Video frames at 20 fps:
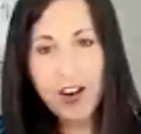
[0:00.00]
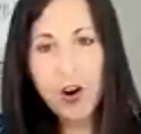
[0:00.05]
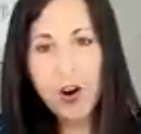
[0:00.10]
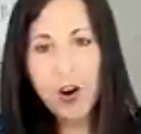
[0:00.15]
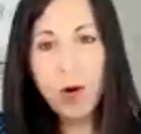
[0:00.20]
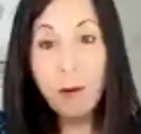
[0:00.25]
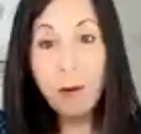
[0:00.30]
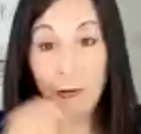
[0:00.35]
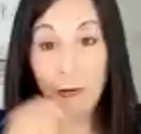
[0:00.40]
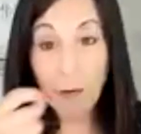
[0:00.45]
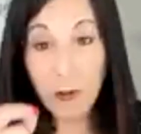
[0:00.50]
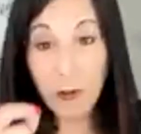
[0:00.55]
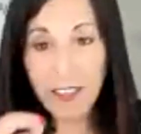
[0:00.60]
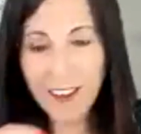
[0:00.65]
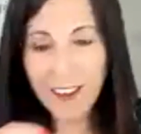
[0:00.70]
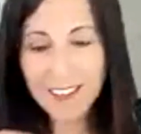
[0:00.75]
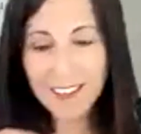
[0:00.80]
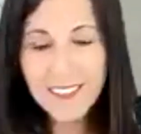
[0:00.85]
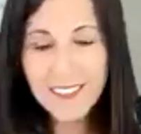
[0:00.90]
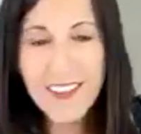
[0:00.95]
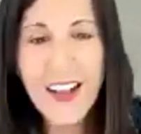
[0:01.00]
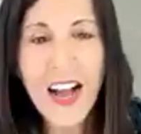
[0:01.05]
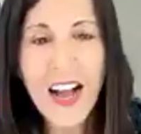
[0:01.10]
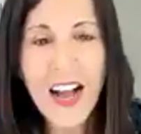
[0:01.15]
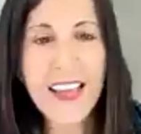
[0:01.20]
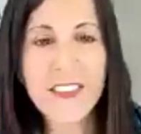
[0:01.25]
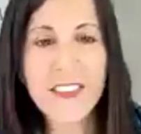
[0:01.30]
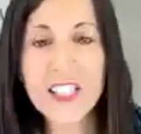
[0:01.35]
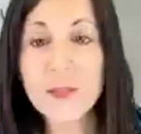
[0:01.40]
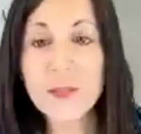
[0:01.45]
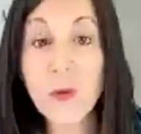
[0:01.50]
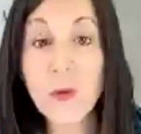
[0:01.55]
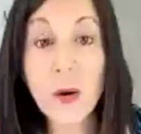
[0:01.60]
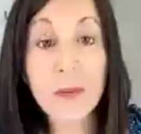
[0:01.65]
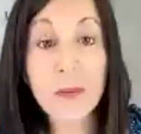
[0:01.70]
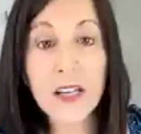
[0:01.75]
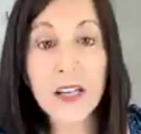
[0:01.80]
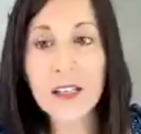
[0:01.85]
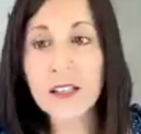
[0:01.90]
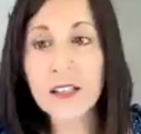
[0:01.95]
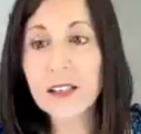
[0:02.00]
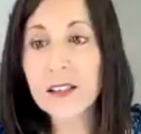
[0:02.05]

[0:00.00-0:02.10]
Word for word: Right before that, I had this moment